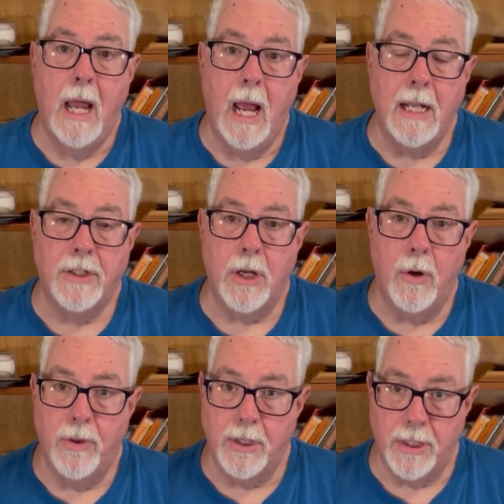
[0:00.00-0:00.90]
And
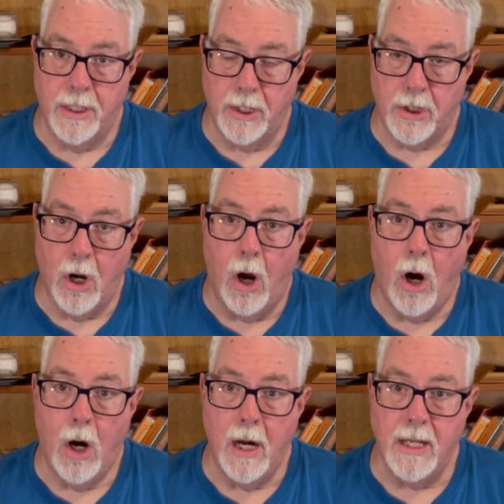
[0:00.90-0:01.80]
so this
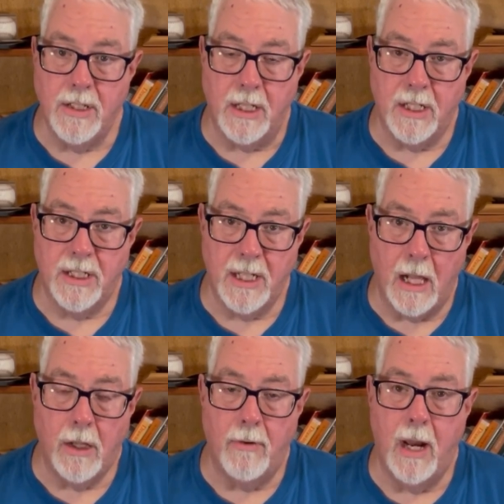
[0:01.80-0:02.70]
car is
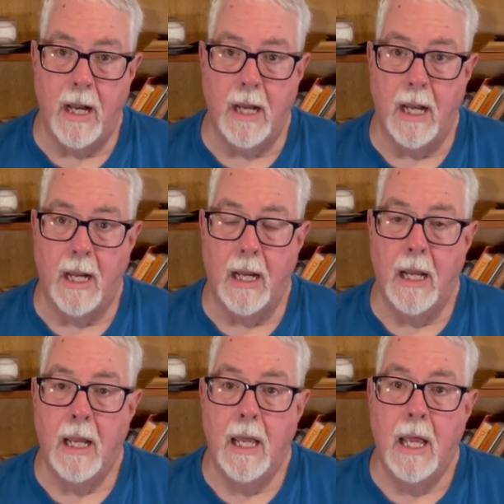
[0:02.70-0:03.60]
accelerating
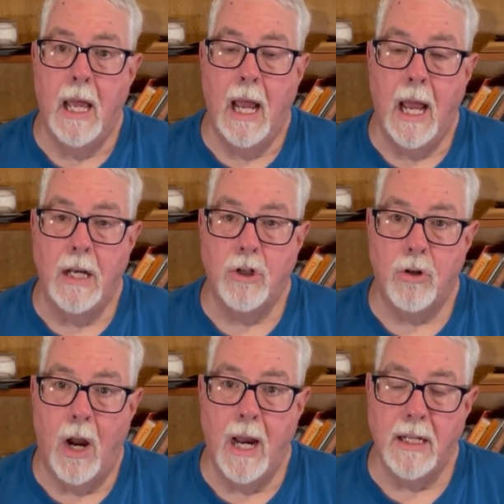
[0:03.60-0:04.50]
and
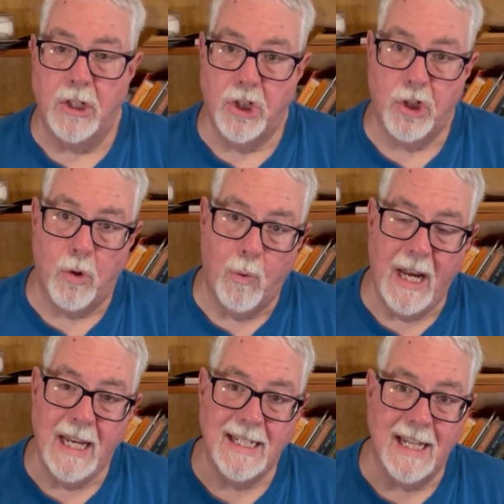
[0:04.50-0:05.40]
trying to
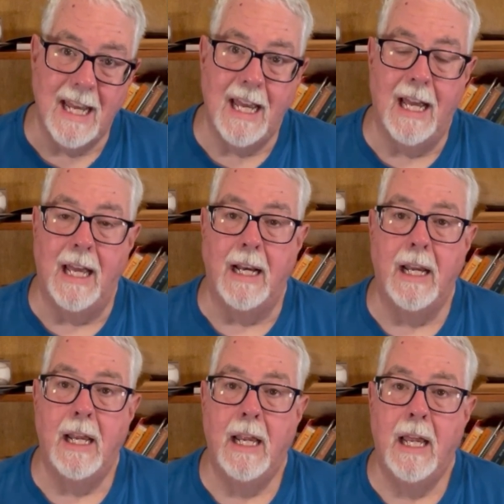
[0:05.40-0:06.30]
squeeze
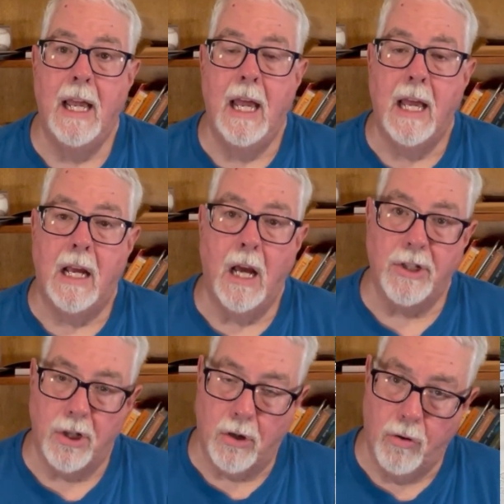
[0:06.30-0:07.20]
in,
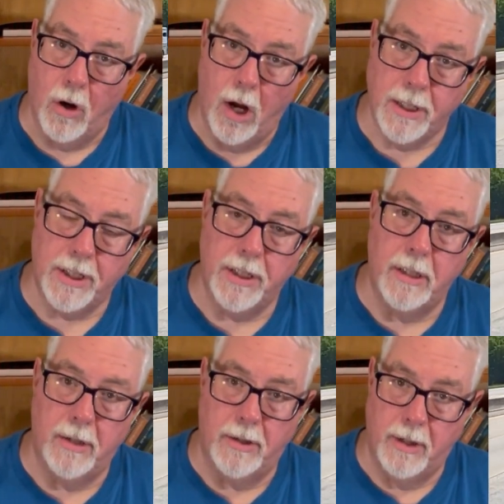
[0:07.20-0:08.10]
cuts across
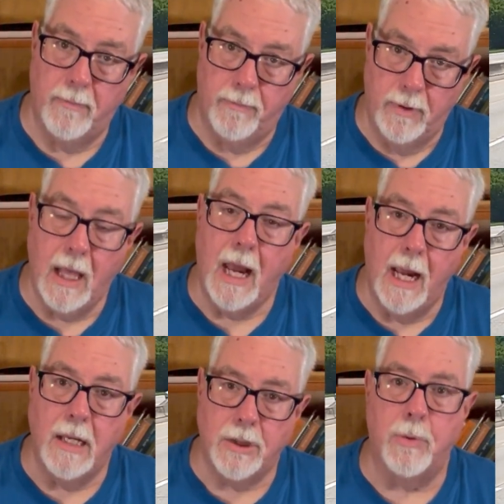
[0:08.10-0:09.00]
the
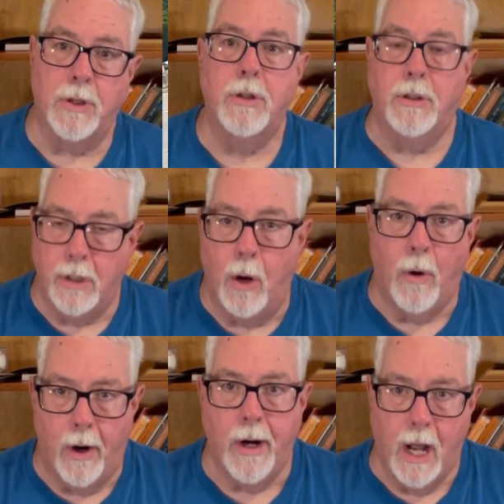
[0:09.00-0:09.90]
lanes, which
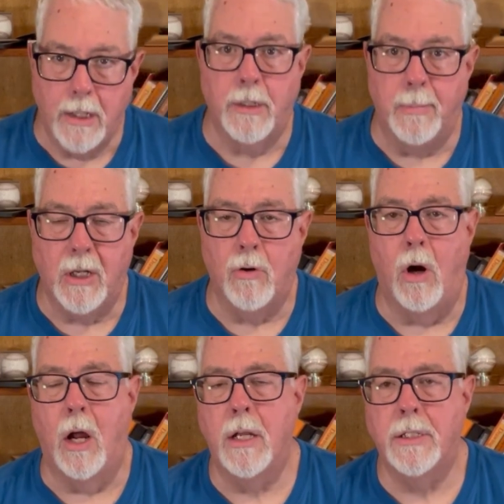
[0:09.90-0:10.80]
are not to be
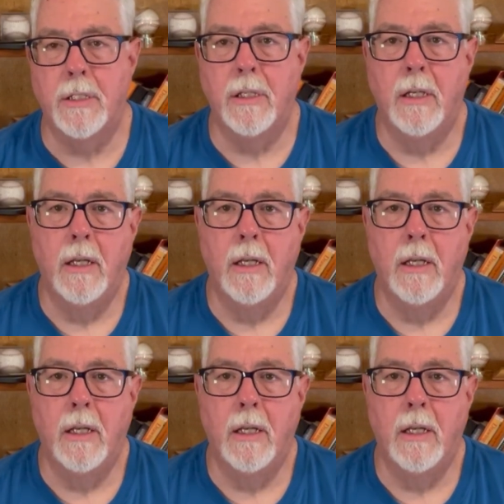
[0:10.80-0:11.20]
crossed.